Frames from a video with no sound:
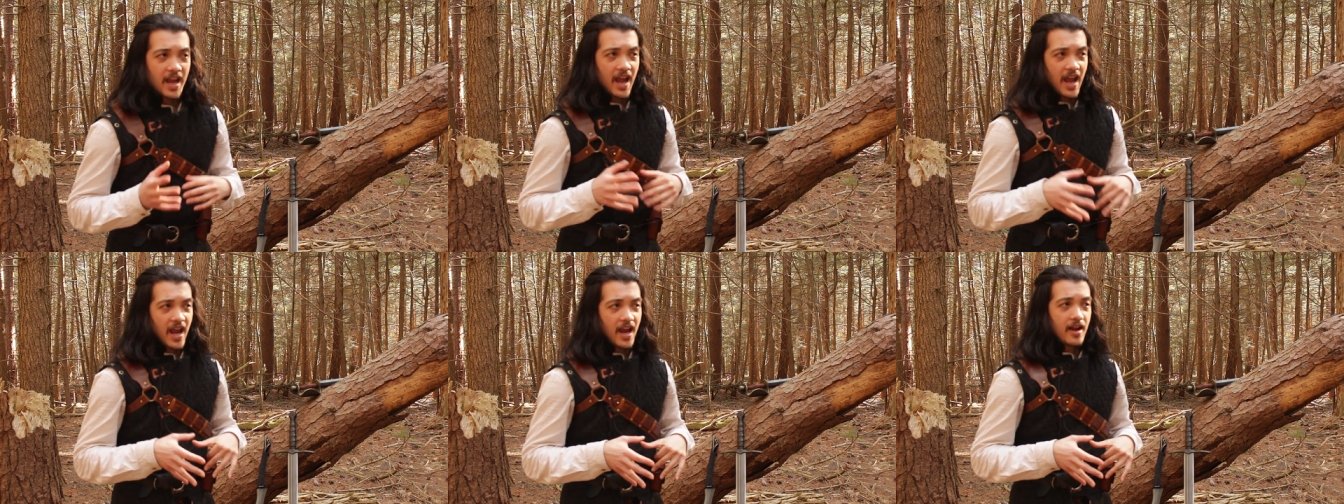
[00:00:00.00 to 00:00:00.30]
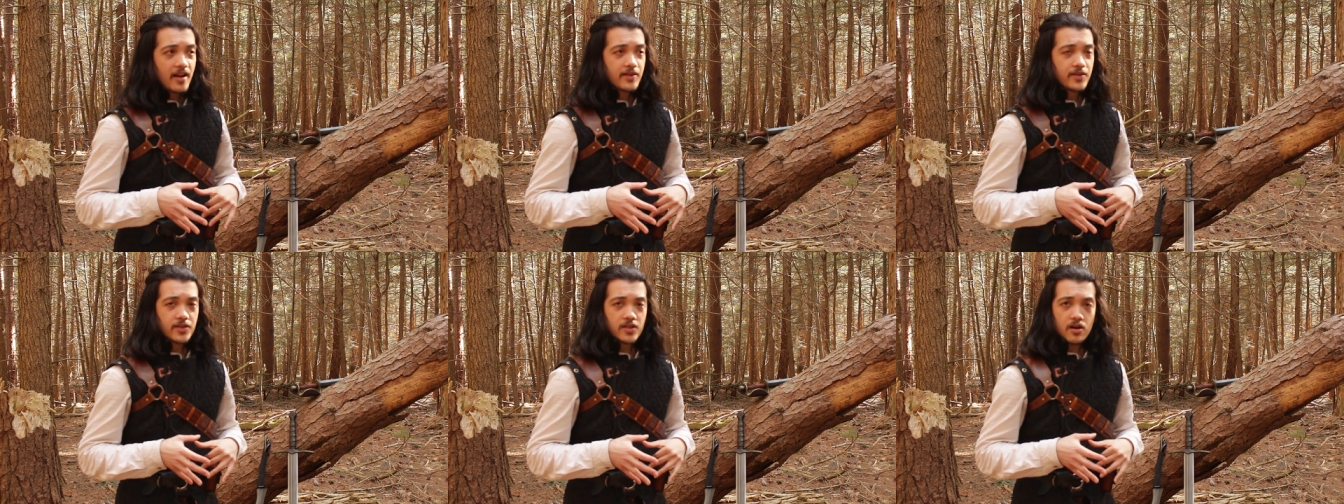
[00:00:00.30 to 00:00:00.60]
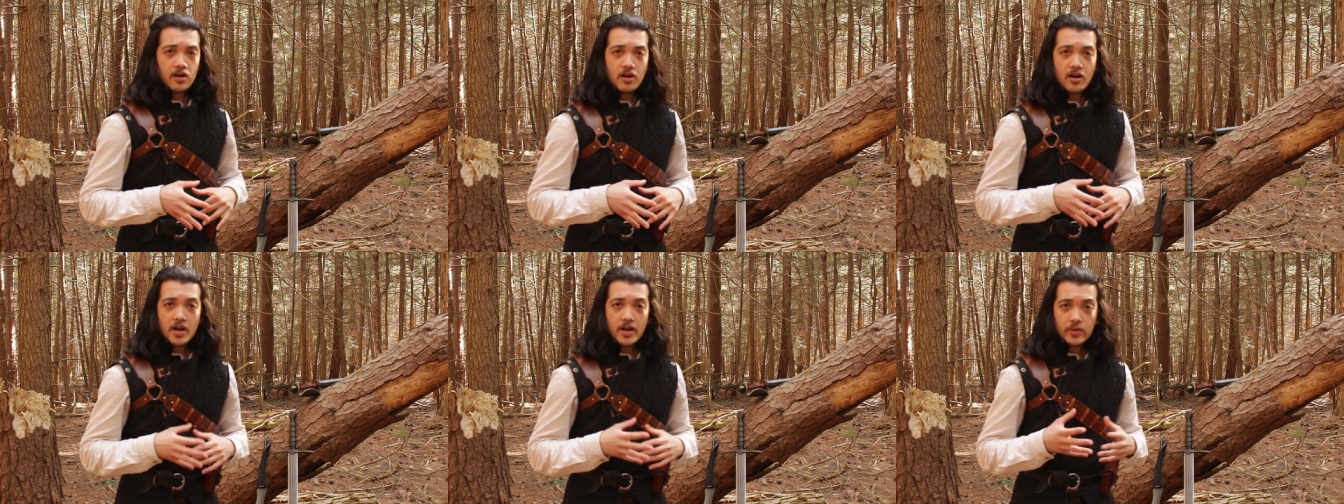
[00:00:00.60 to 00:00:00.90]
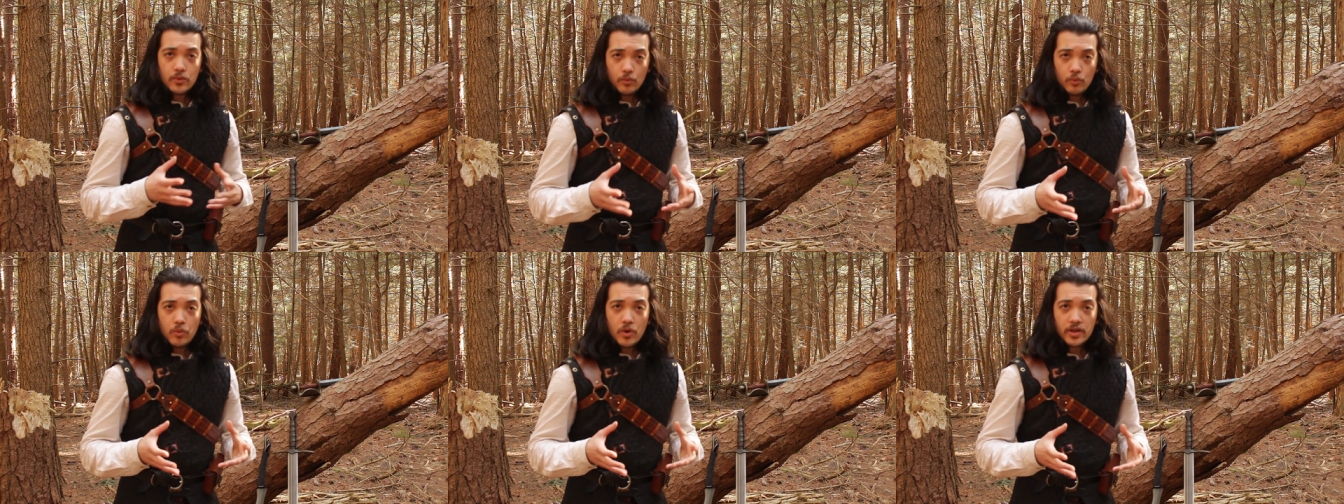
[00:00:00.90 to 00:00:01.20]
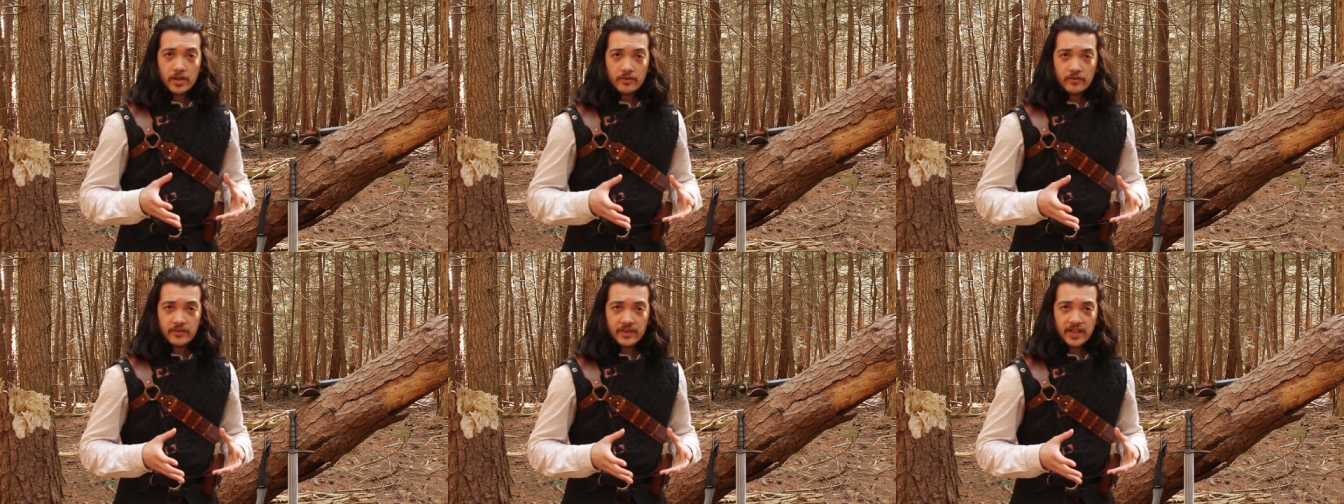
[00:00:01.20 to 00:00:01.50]
hands on
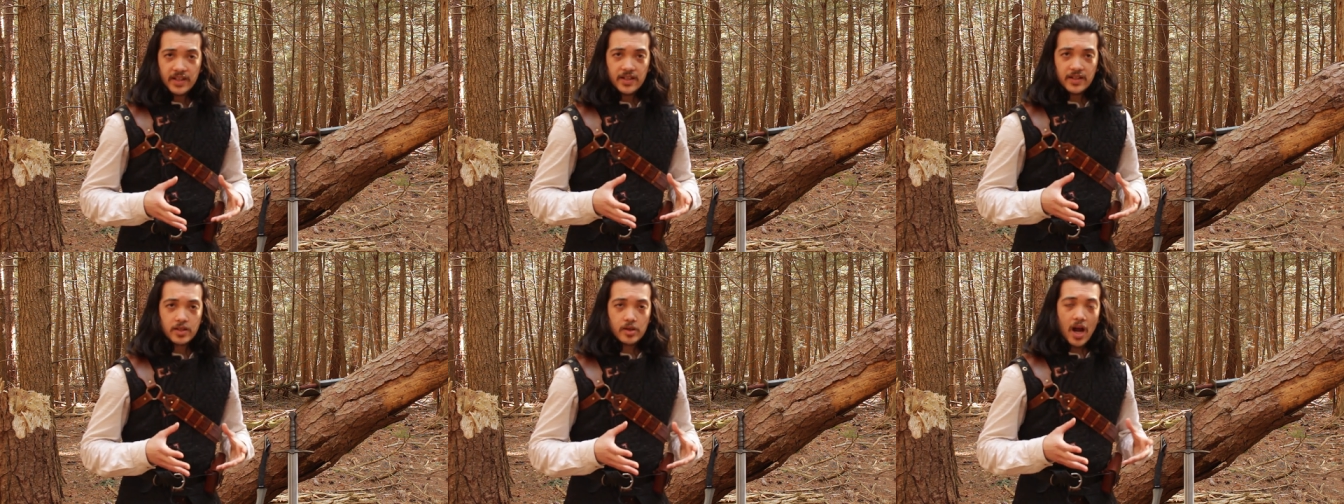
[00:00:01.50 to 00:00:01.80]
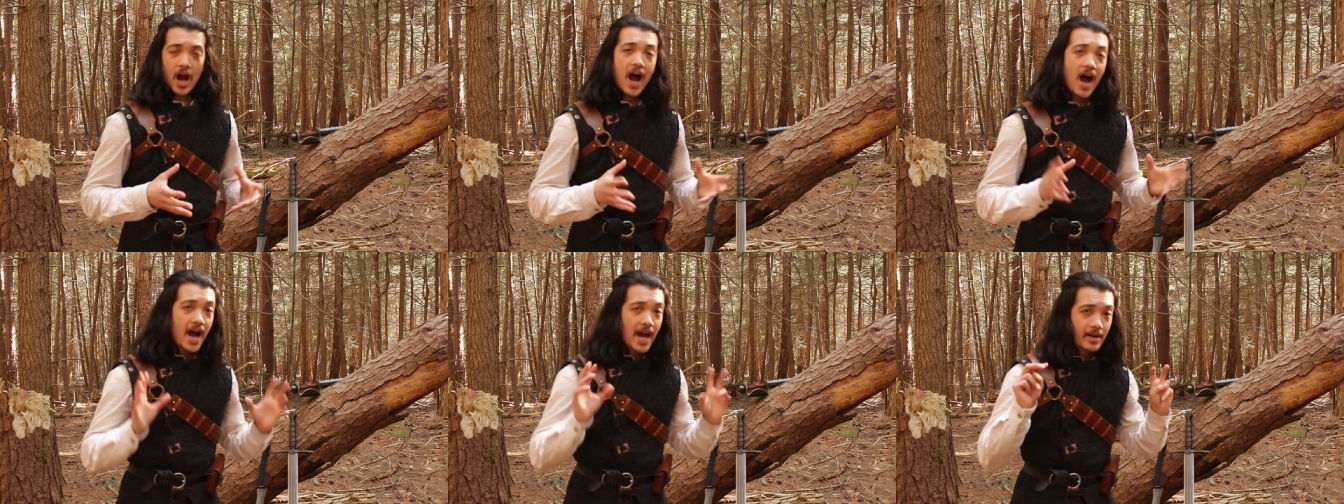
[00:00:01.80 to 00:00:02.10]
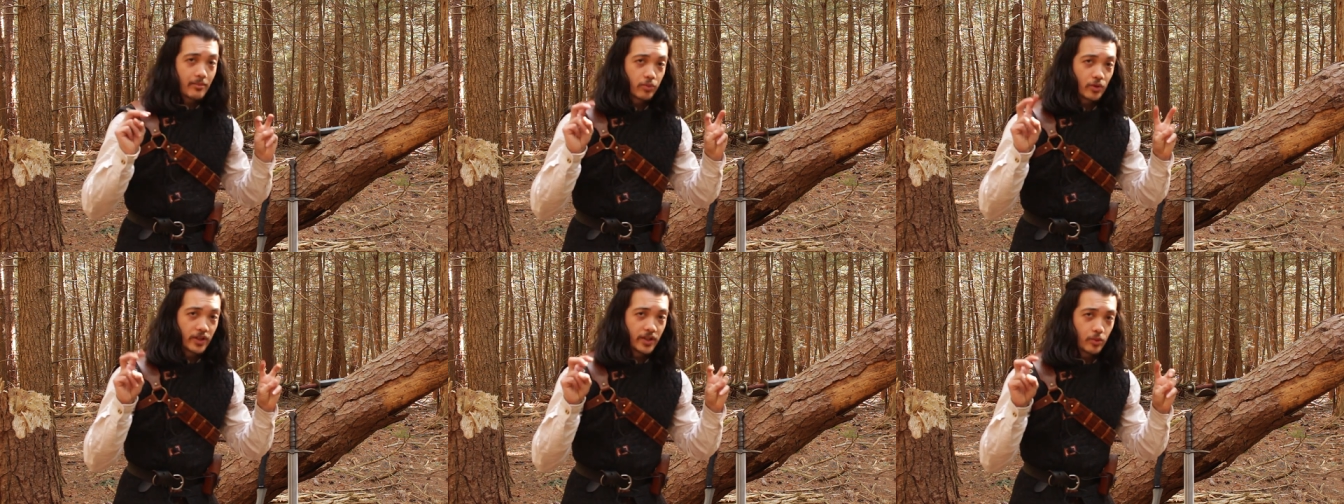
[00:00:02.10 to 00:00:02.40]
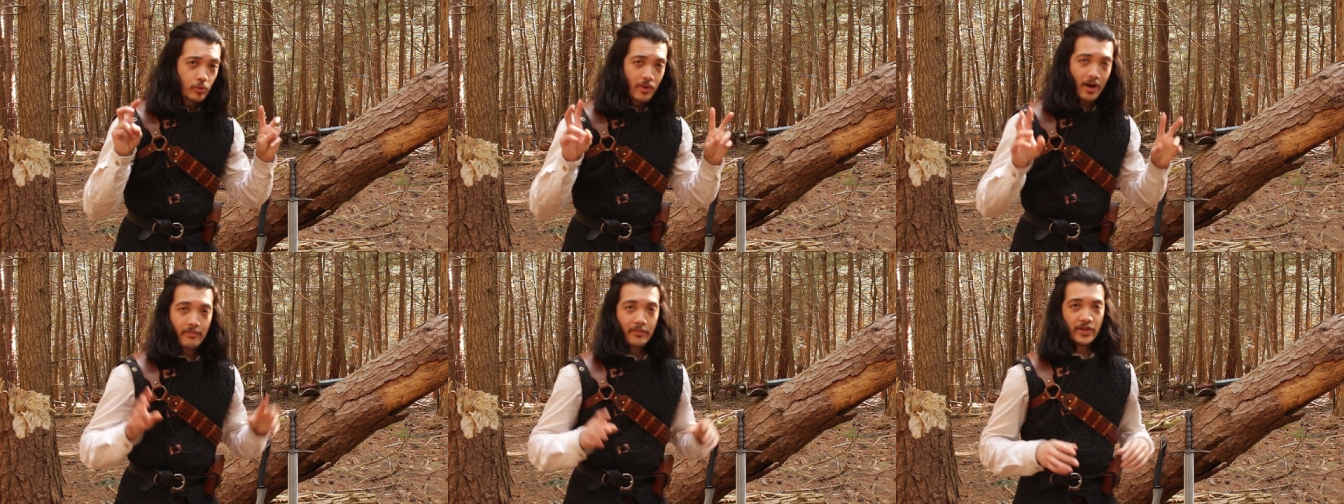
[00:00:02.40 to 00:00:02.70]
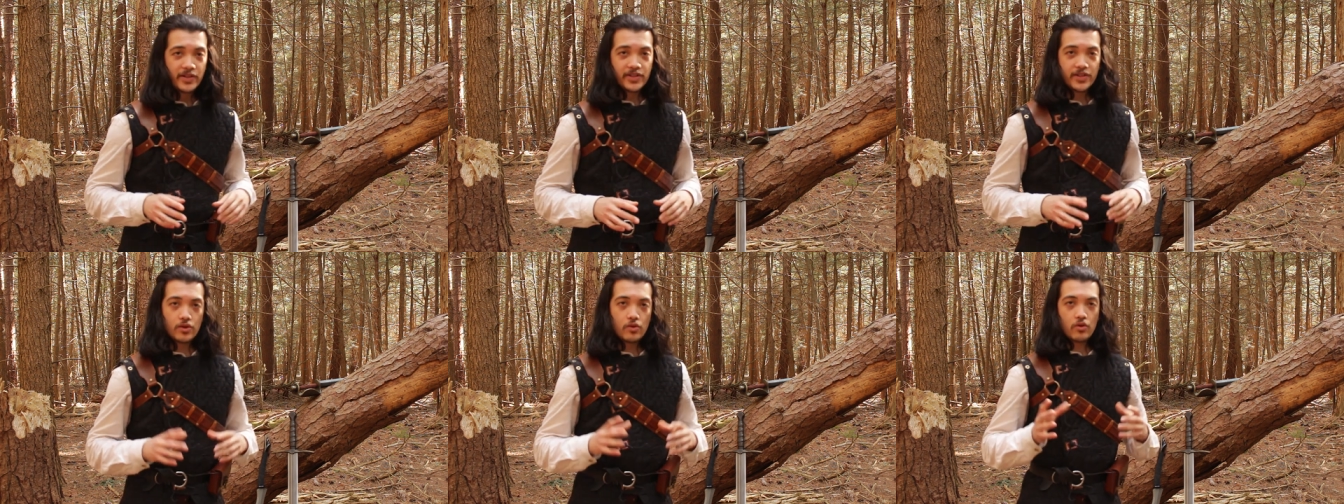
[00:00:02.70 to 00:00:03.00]
one of these hybrid
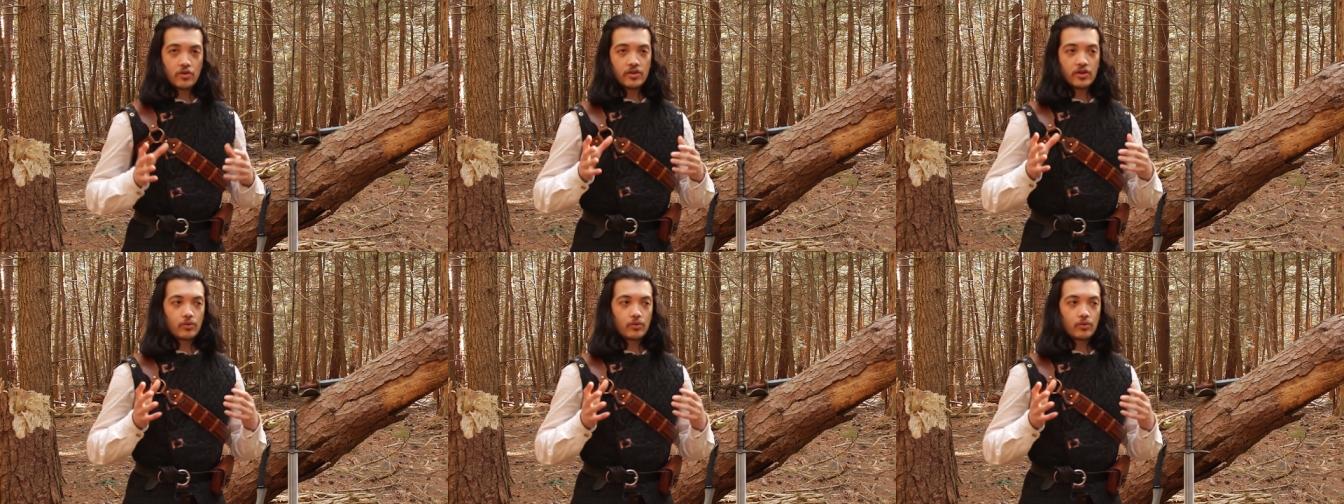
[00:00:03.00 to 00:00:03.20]
weapons in order